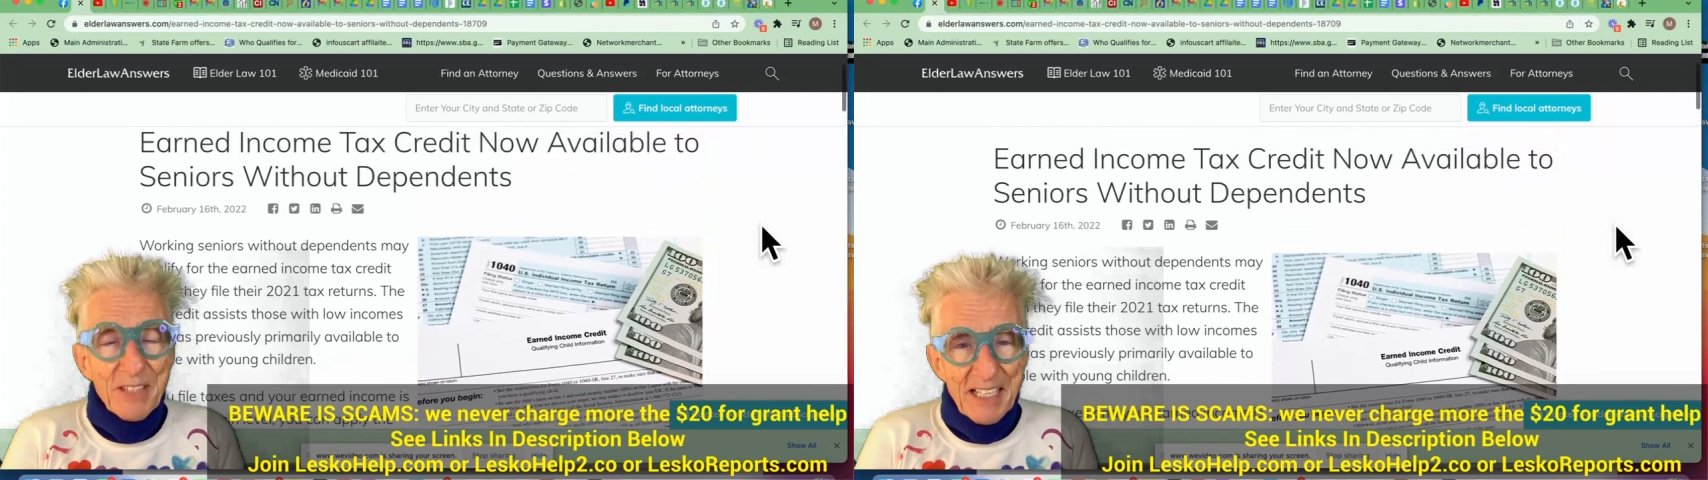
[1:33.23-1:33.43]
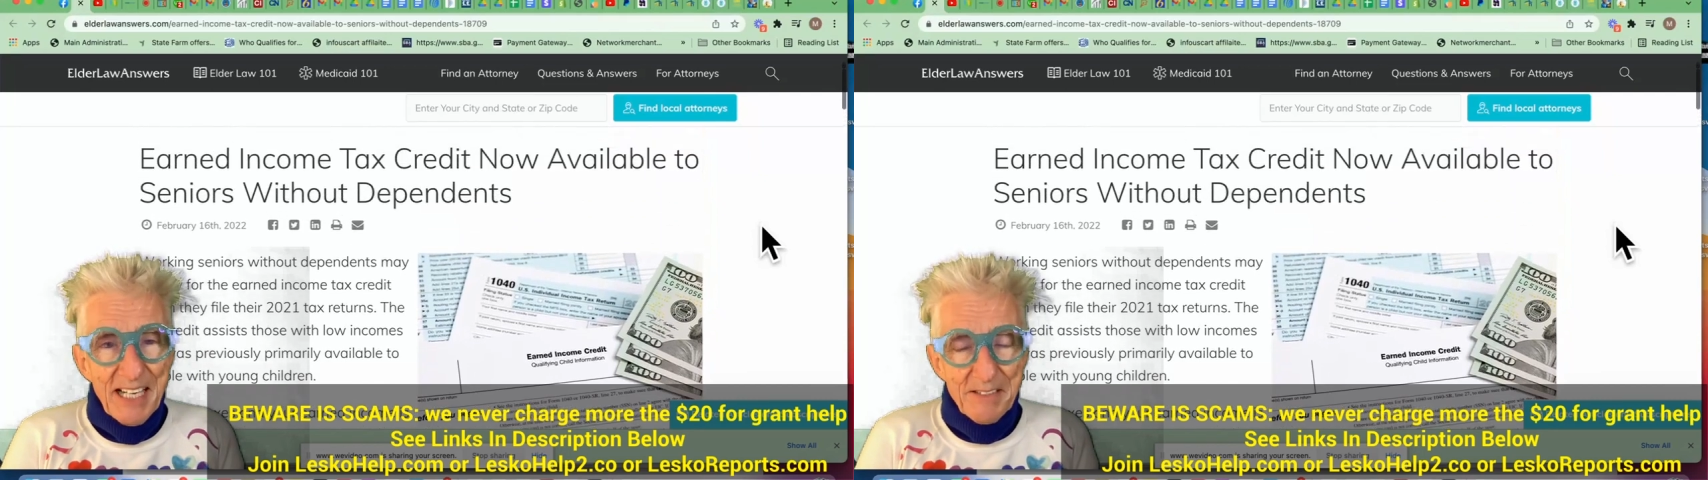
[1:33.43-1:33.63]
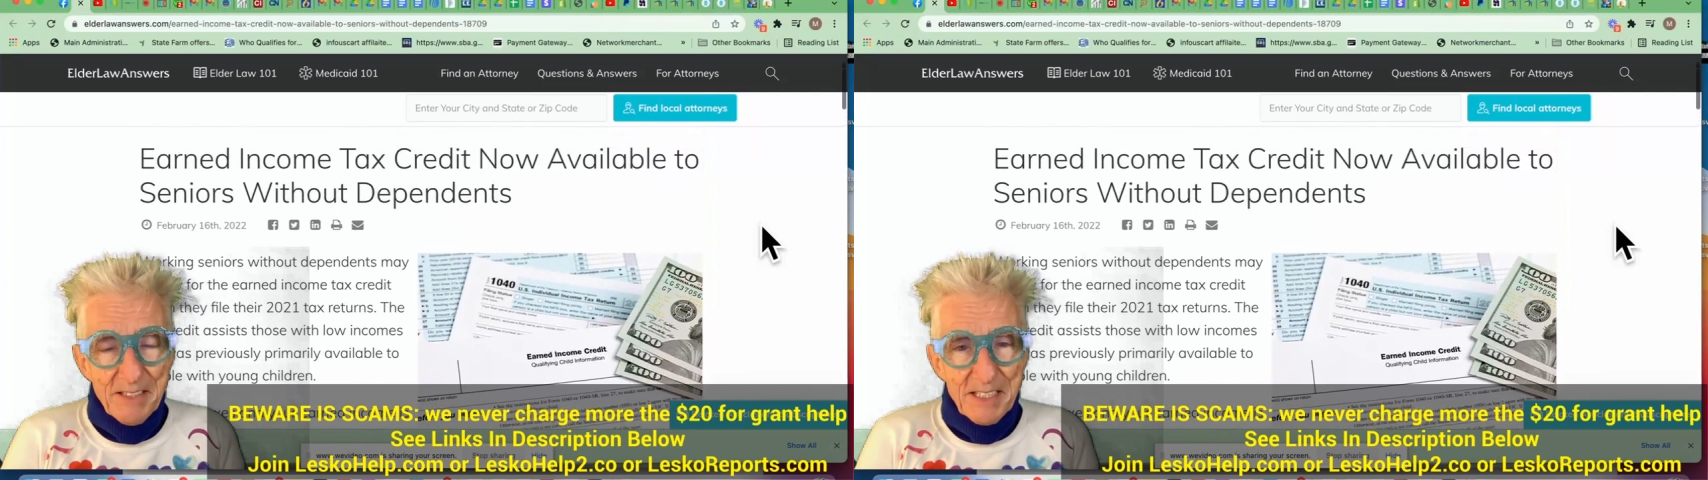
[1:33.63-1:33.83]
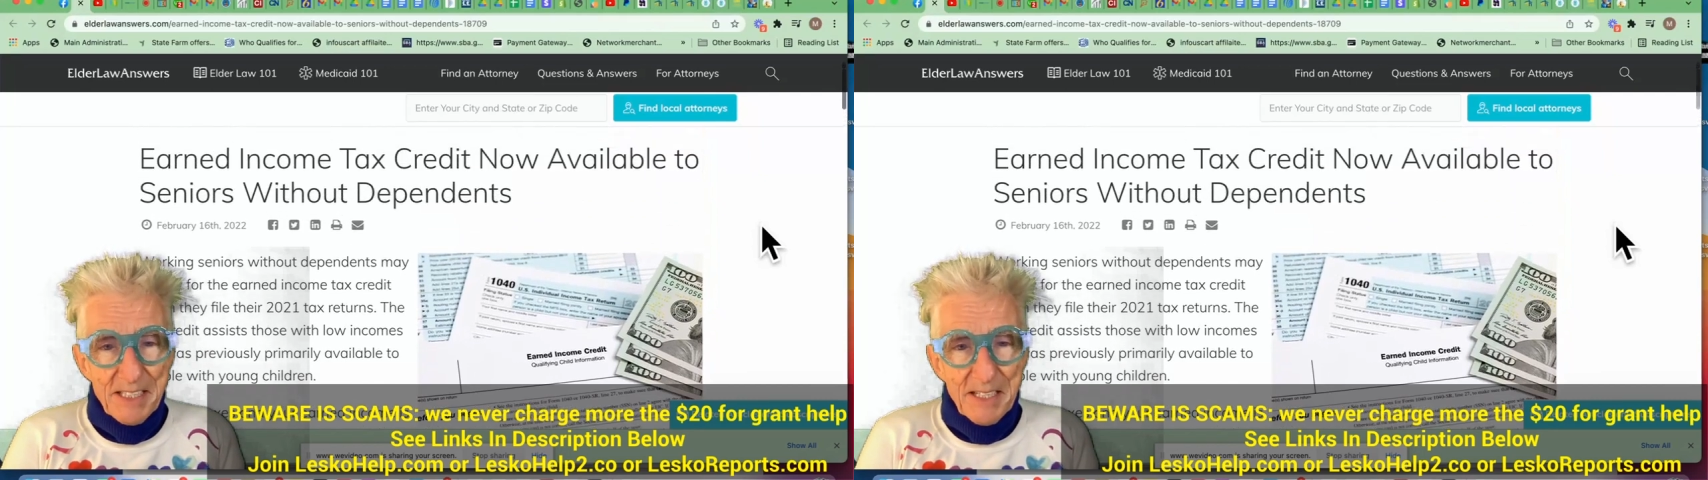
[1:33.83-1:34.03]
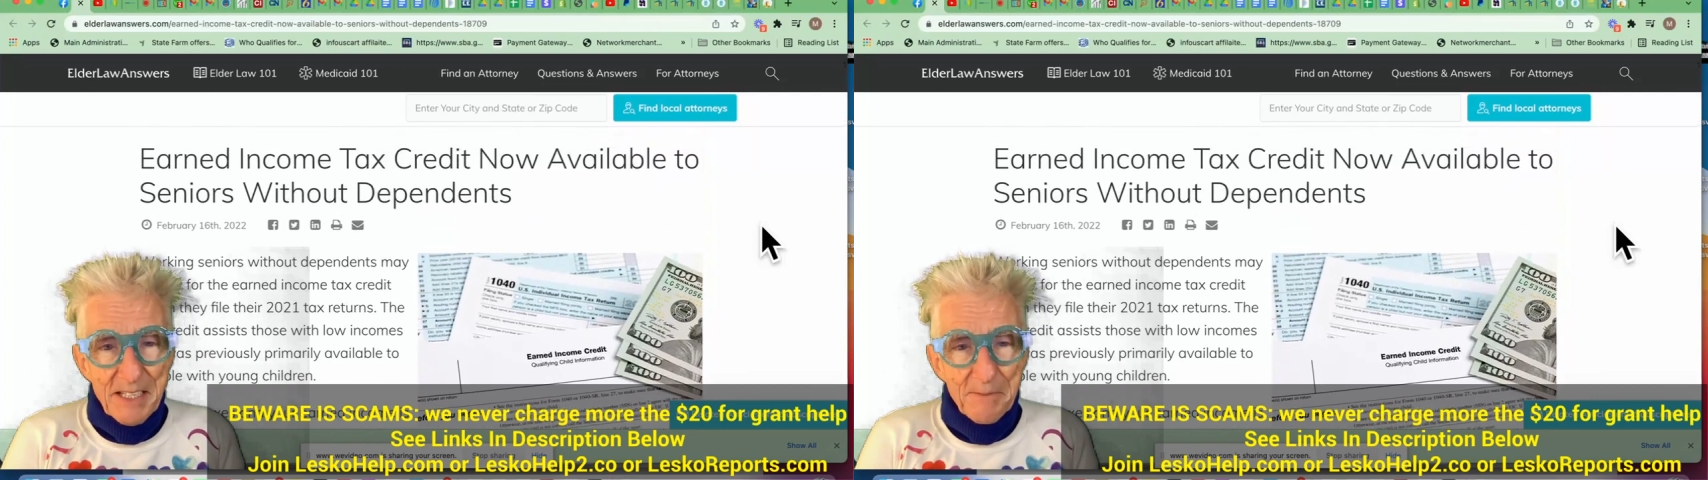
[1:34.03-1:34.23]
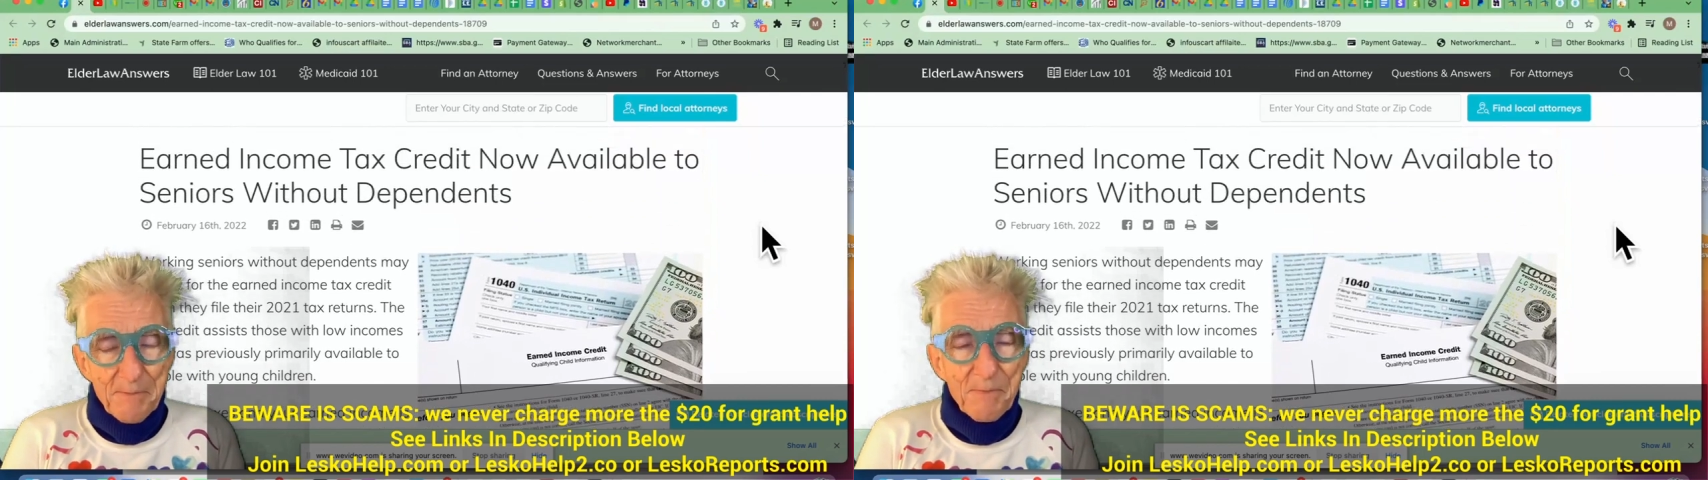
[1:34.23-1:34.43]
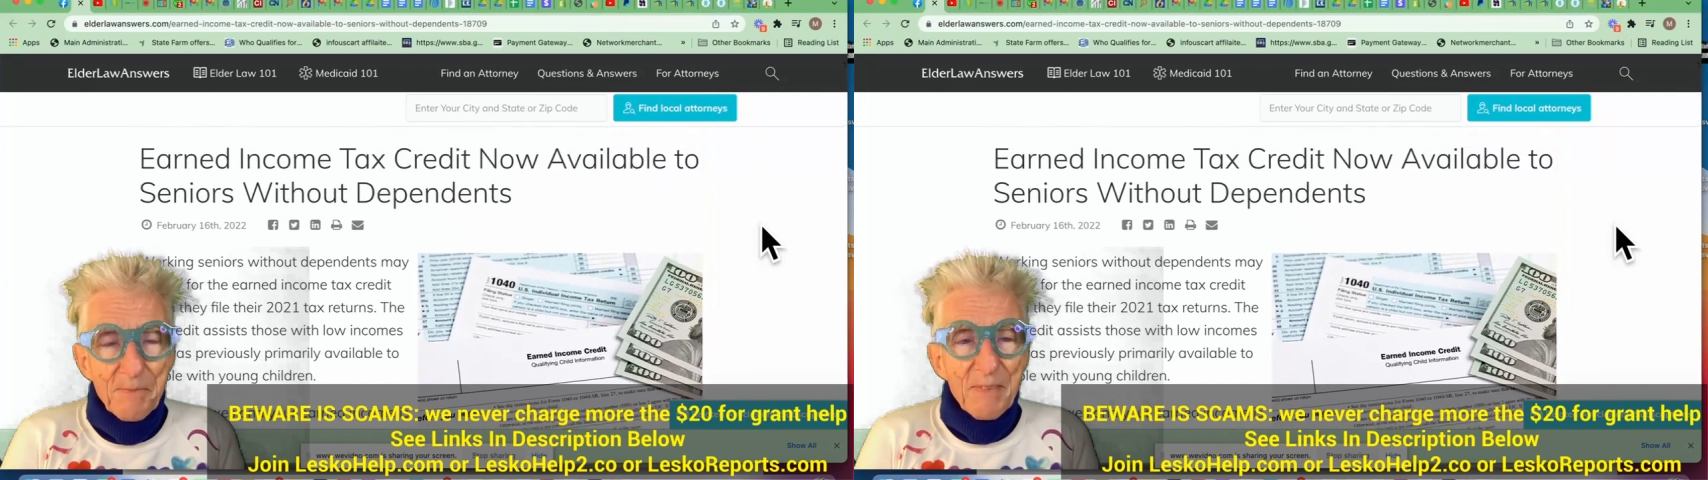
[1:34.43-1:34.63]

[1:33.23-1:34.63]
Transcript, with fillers: what counts as income.